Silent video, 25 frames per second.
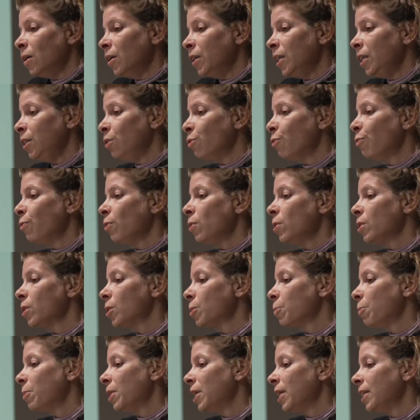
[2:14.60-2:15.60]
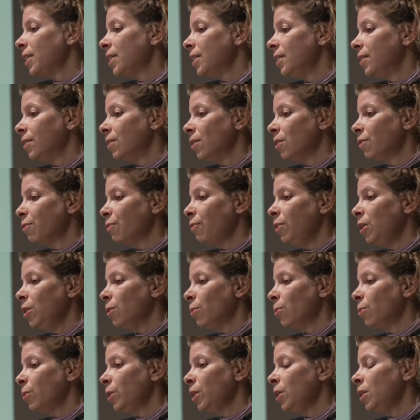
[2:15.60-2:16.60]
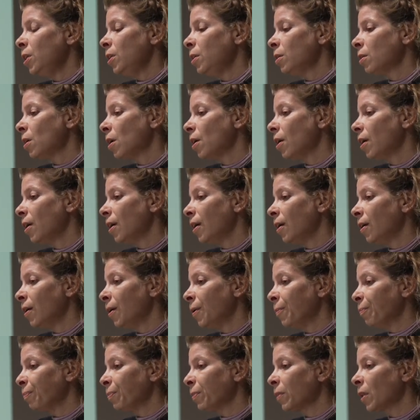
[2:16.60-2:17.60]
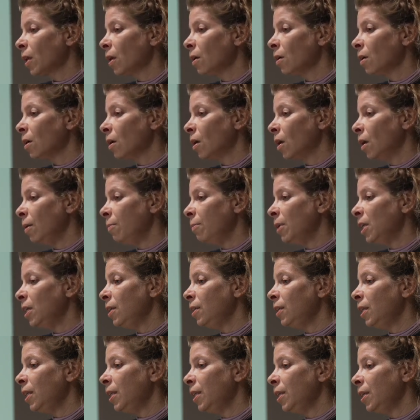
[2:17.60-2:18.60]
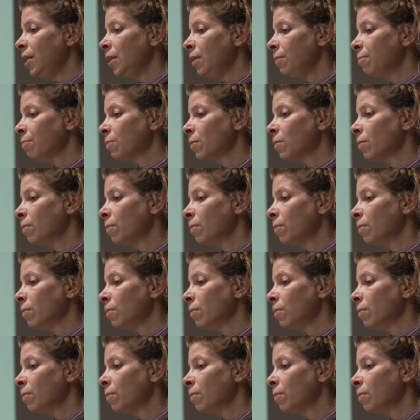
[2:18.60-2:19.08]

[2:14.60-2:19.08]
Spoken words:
In the first part, in the theory, I mainly